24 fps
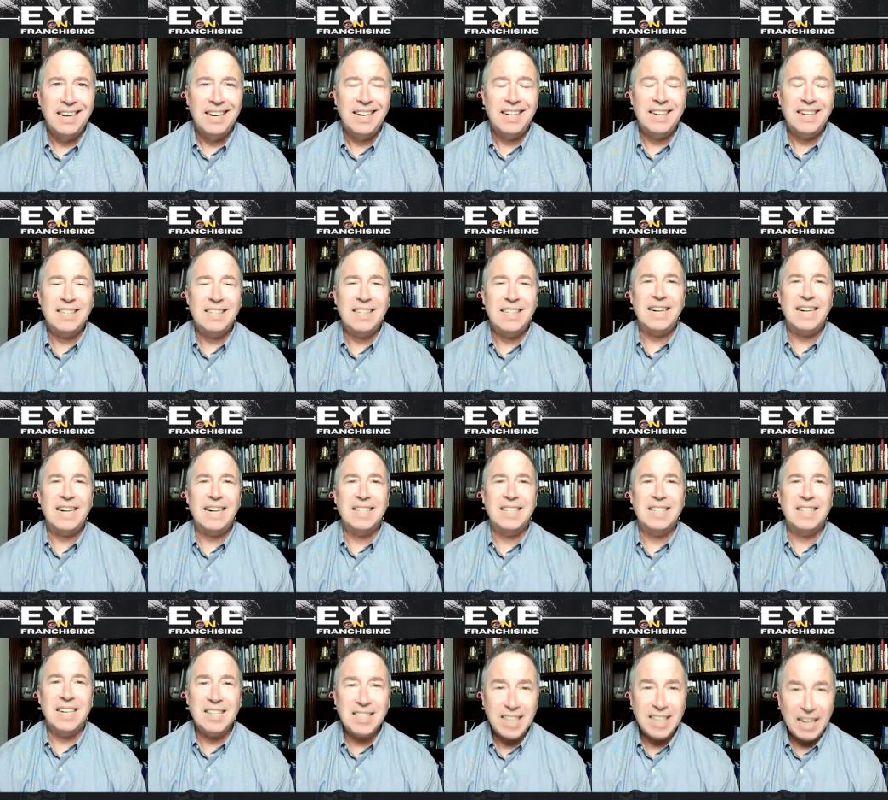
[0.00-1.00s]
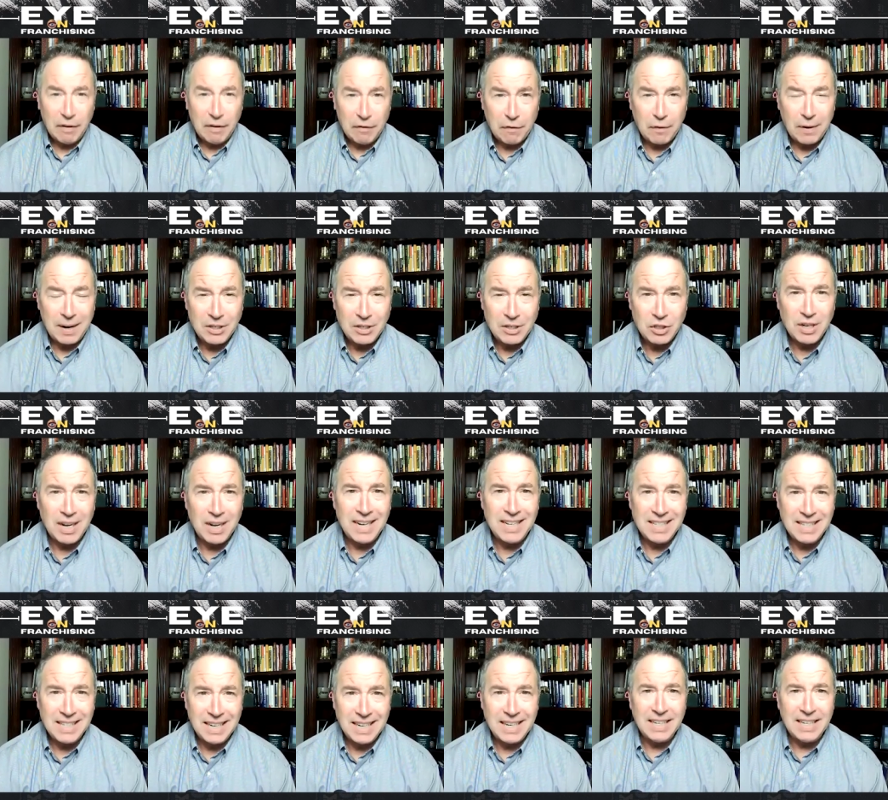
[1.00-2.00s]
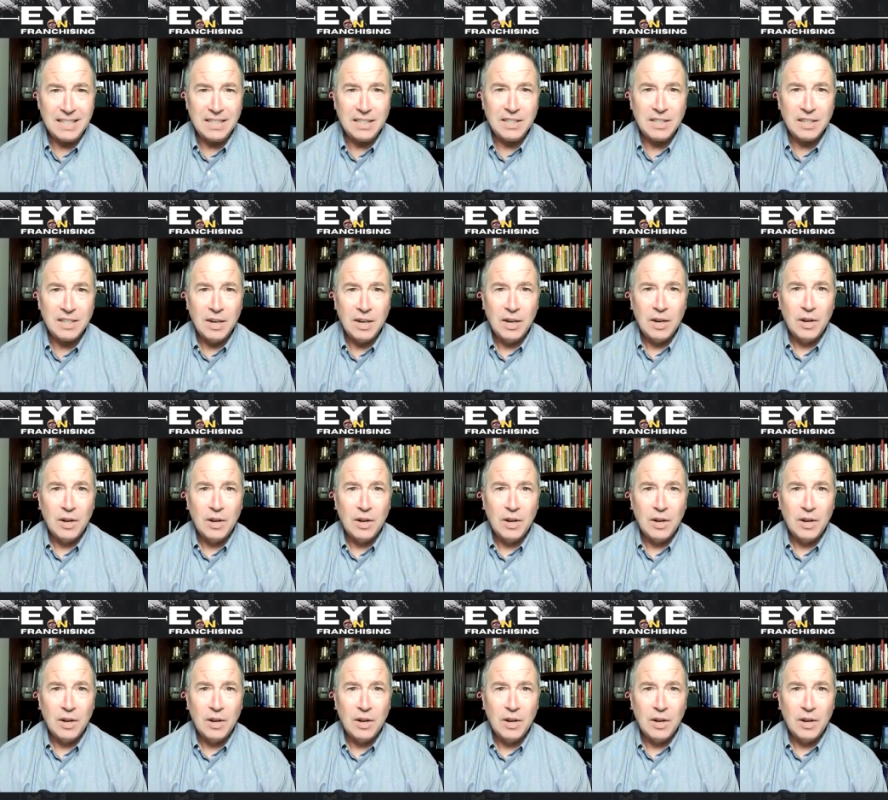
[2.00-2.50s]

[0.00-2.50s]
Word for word: is that existing franchisees